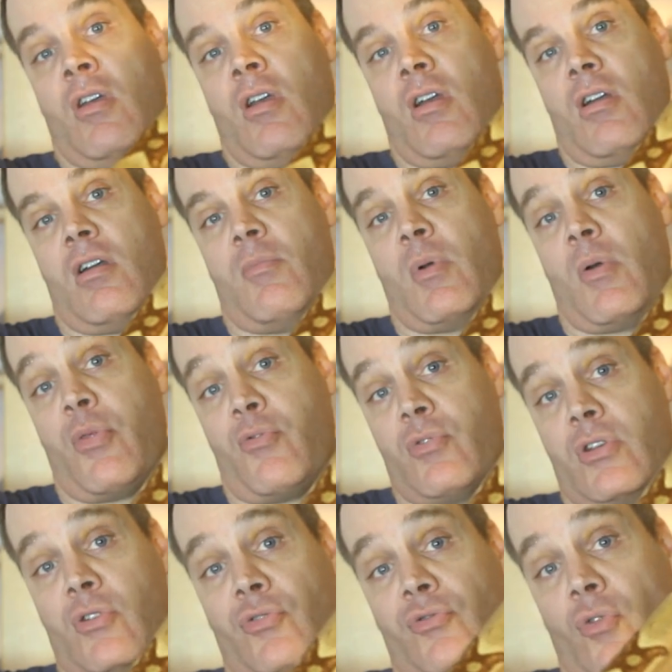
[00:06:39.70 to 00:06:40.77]
about 3
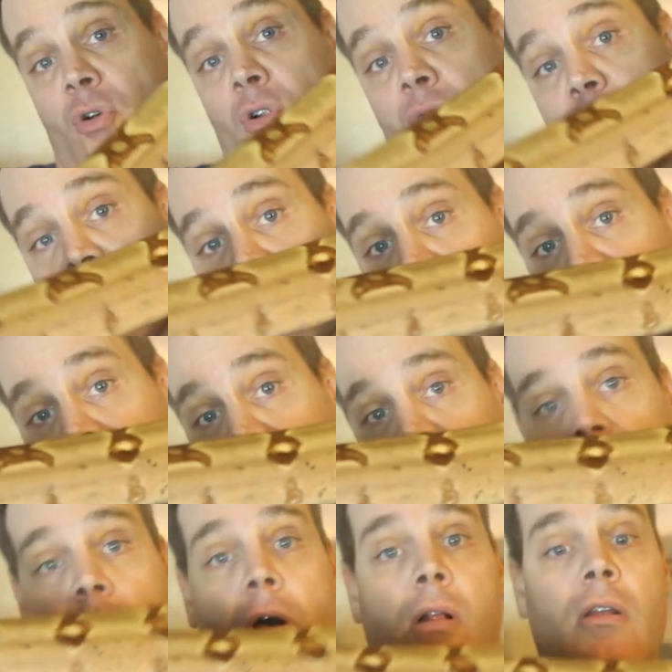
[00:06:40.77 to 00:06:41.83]
years old, which this
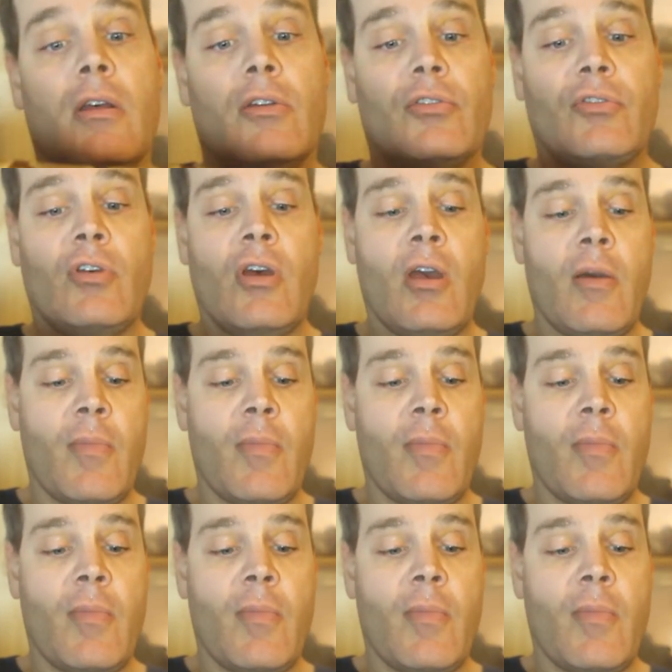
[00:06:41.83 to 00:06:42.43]
female is.